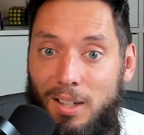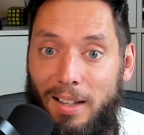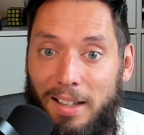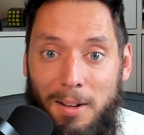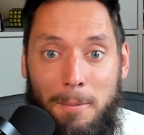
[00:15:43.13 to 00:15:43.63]

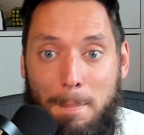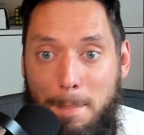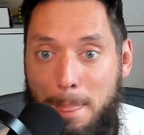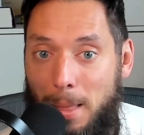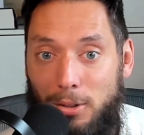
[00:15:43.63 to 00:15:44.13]
Like
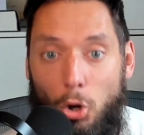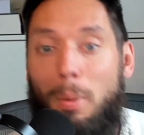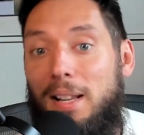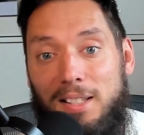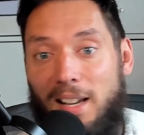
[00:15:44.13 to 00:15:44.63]

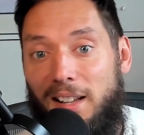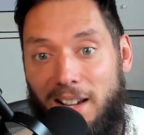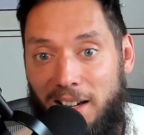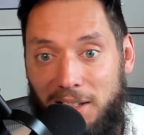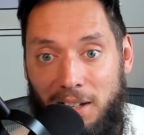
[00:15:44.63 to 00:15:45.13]
nobody's getting
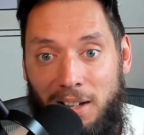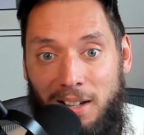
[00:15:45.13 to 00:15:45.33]
ahead.